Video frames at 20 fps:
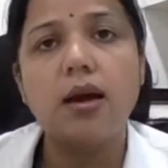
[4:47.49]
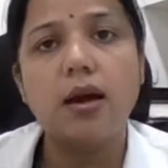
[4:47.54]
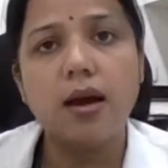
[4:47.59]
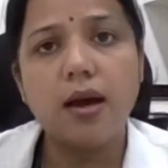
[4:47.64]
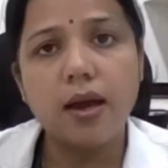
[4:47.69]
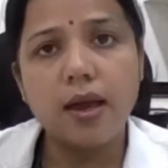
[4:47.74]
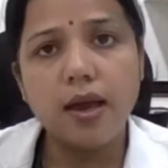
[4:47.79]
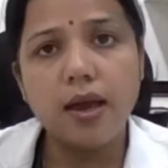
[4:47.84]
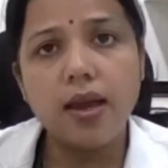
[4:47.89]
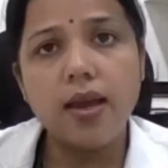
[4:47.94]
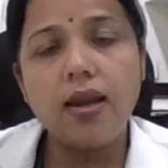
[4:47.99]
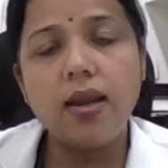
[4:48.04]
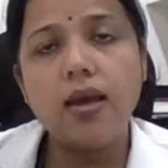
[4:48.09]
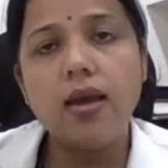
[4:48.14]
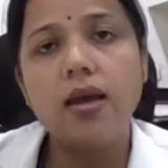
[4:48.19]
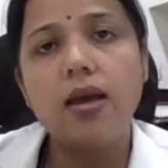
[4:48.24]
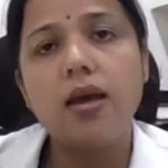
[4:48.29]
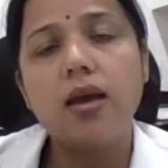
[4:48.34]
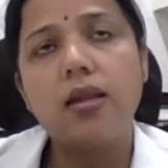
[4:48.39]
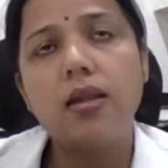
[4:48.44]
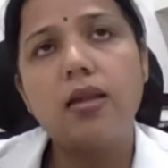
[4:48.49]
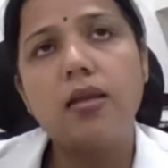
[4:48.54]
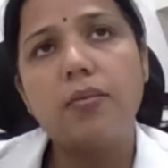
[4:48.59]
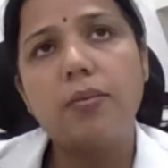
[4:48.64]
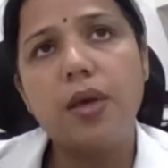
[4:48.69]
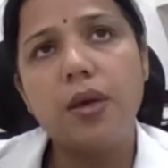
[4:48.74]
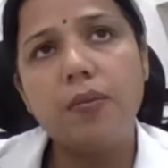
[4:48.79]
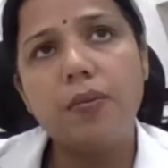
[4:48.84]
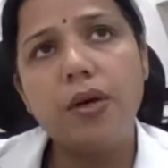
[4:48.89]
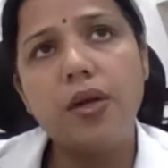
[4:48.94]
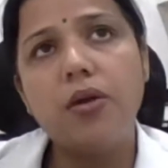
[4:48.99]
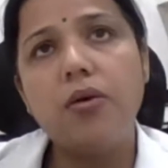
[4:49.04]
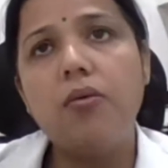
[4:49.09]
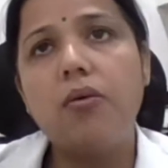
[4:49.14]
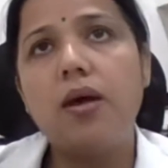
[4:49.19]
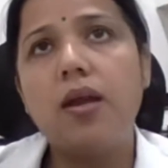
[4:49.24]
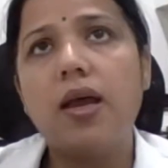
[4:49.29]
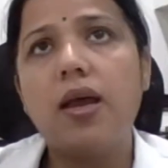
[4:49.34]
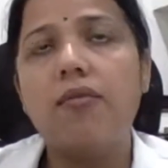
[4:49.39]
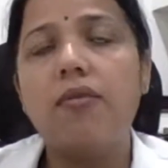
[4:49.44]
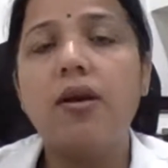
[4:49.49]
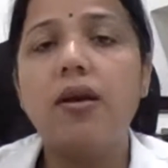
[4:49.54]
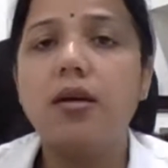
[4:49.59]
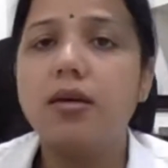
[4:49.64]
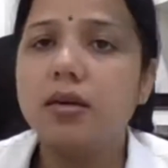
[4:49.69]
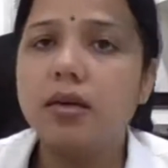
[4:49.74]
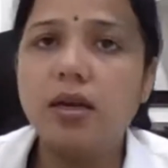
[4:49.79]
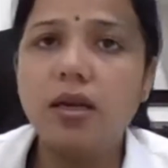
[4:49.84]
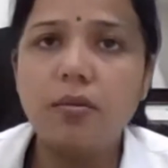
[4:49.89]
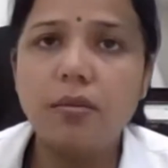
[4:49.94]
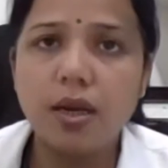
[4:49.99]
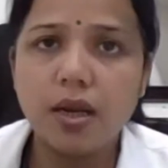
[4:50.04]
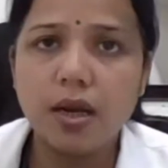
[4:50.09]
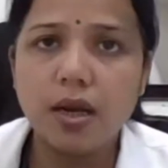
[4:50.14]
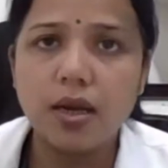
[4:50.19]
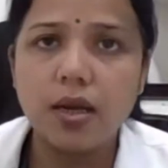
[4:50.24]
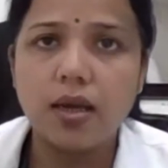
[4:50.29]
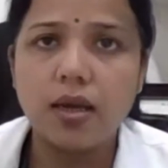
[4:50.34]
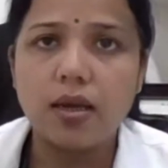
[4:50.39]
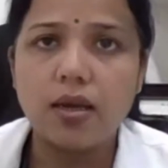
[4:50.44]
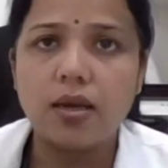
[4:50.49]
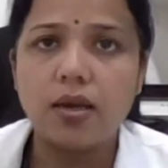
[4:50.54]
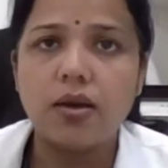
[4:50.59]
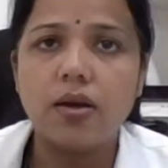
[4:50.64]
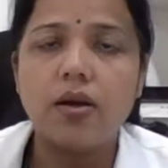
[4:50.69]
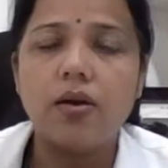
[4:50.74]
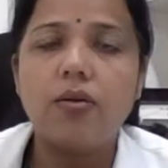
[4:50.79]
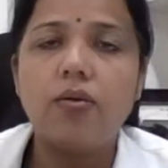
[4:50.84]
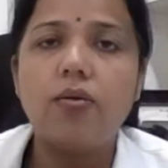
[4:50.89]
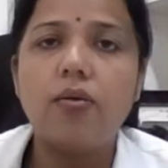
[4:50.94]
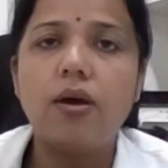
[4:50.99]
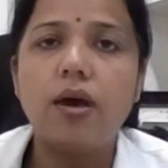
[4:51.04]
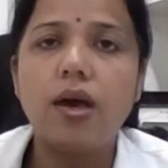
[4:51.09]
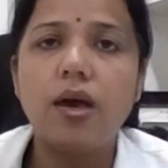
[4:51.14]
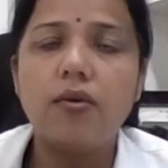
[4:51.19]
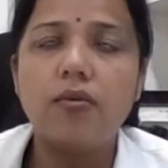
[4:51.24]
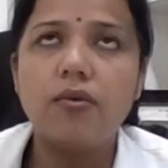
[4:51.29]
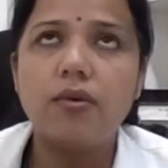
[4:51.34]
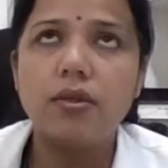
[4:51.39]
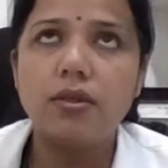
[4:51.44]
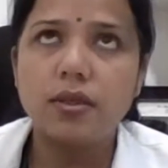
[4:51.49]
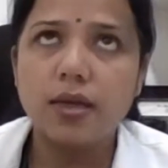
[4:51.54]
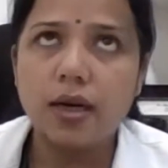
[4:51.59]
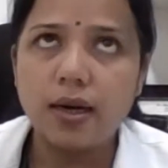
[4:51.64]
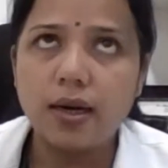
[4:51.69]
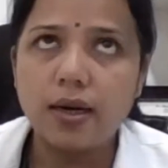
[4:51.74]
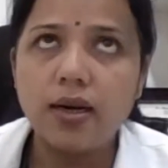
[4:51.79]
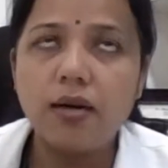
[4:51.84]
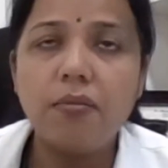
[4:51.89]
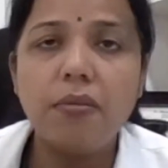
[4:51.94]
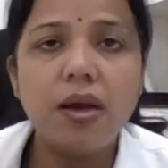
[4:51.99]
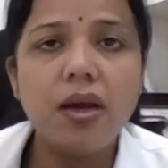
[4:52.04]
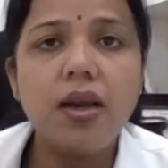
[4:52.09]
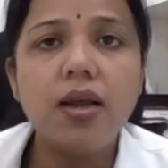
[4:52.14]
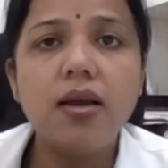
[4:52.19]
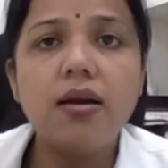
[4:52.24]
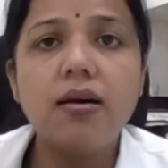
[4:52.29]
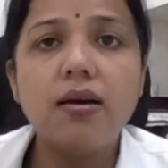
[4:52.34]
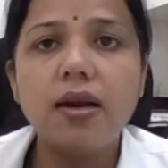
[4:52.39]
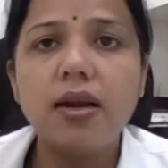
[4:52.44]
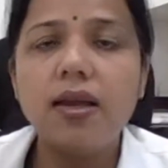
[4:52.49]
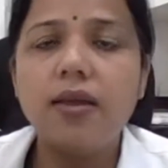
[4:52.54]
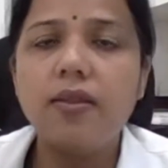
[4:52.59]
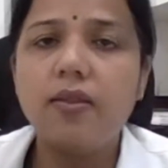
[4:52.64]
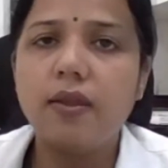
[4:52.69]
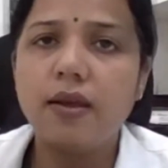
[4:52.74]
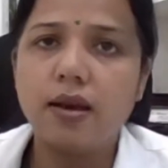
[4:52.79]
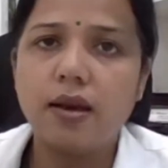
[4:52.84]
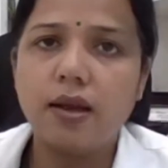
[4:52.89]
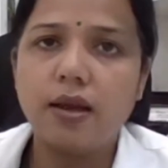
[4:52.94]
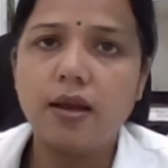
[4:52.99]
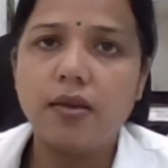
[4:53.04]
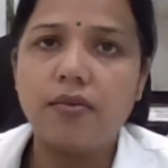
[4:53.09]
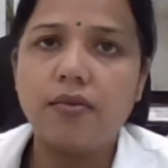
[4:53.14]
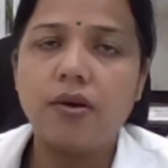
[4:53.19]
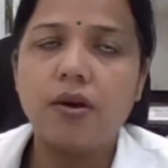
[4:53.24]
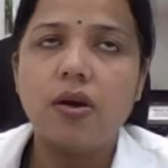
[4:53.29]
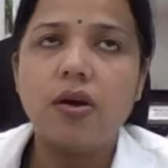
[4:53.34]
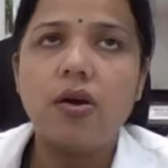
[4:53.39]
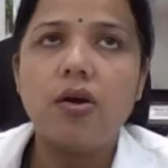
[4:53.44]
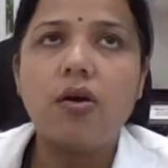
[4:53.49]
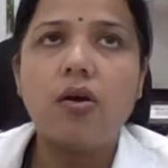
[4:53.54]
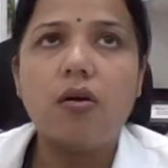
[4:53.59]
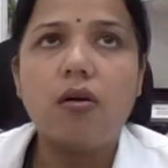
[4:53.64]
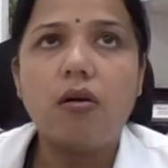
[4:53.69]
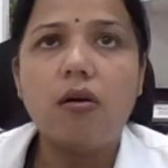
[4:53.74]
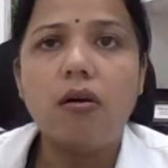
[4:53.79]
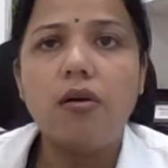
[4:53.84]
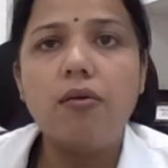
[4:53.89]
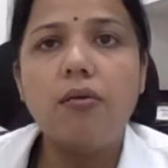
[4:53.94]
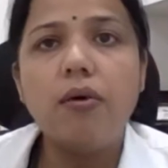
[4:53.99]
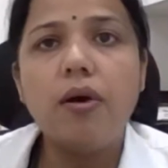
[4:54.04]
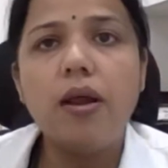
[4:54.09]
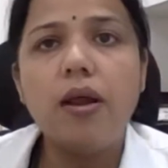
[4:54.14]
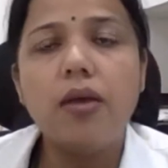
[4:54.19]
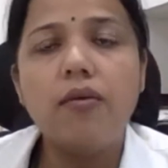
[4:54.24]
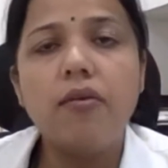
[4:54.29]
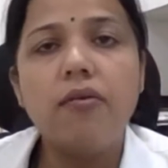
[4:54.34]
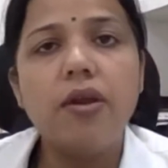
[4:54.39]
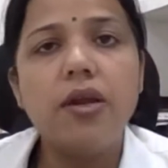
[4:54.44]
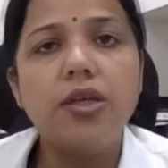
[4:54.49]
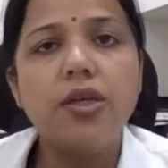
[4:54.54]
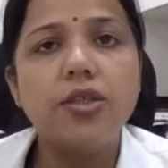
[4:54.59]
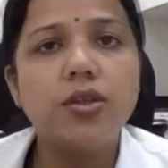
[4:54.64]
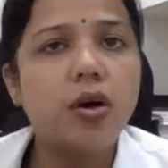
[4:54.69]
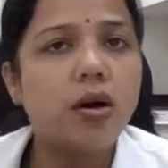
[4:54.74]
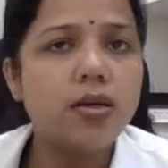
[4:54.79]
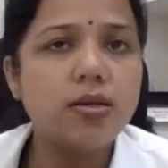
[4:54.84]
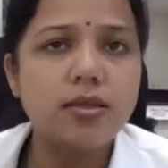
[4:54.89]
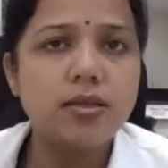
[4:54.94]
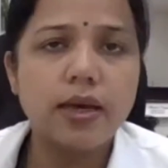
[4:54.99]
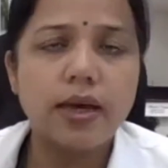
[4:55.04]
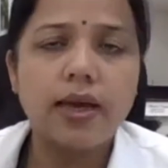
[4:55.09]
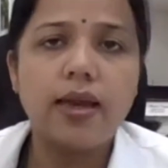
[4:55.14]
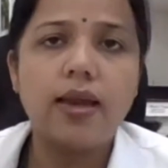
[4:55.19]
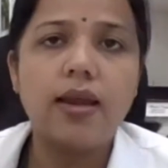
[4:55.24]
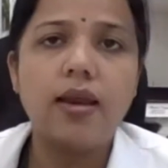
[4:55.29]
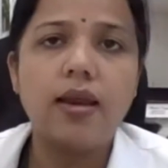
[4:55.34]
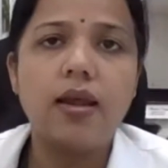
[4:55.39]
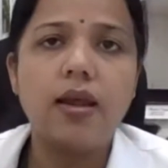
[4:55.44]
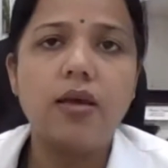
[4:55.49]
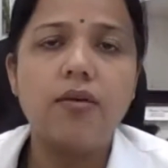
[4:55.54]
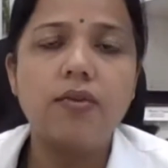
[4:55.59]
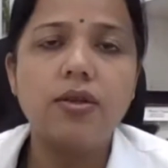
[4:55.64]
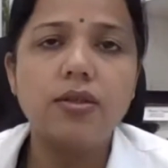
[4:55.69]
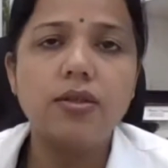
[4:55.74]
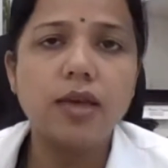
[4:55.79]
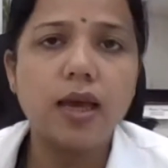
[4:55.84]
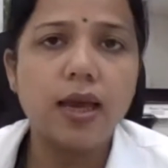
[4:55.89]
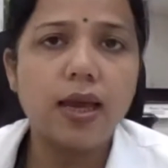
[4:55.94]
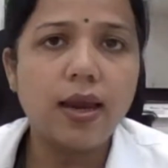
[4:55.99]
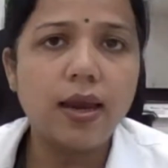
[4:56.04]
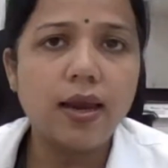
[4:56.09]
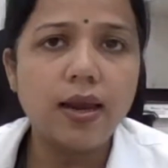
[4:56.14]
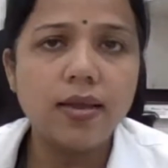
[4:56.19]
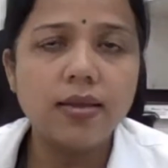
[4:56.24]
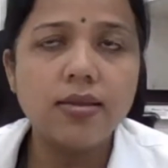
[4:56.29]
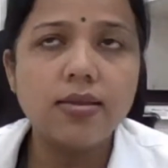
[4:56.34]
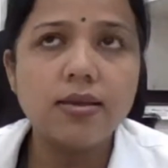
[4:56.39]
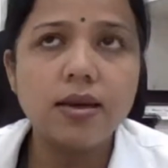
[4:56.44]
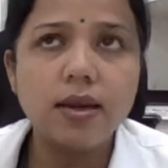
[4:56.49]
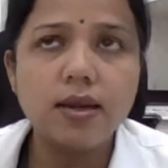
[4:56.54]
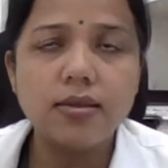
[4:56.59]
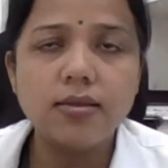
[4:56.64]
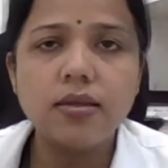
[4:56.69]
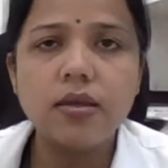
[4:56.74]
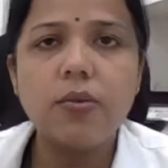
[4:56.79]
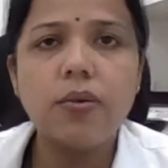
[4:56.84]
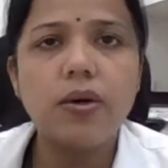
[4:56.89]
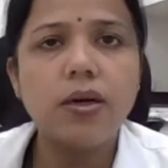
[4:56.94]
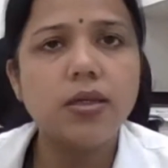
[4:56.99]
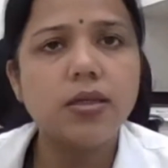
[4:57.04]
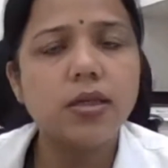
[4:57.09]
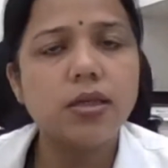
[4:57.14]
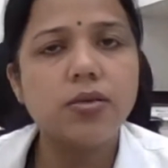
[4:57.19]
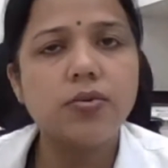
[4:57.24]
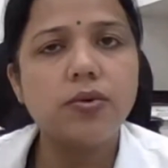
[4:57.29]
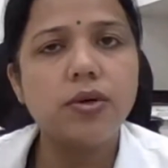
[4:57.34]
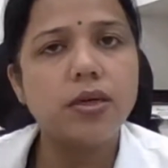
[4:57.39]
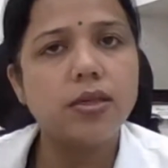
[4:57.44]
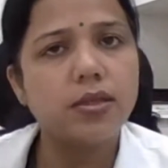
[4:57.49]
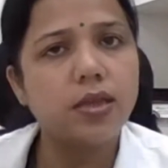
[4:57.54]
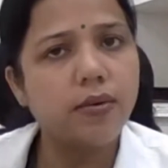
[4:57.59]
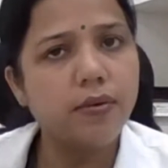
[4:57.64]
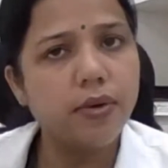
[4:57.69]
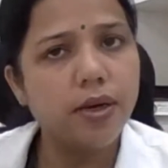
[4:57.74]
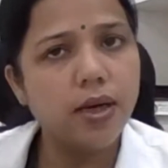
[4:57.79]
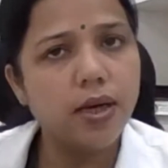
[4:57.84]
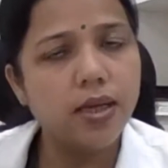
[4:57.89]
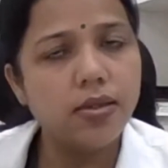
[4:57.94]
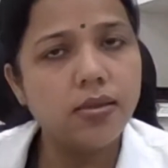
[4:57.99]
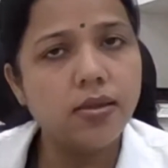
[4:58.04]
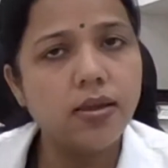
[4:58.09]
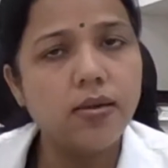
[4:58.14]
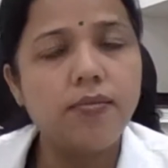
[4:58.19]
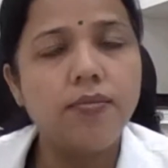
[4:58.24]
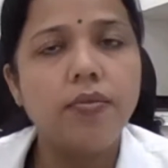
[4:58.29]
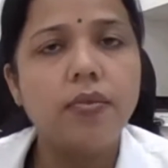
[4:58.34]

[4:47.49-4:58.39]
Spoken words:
Again, the people who are having early menarche, who have started bleeding early in their life, or who are having very short cycle, if the cycle length is less than 26, 27 days,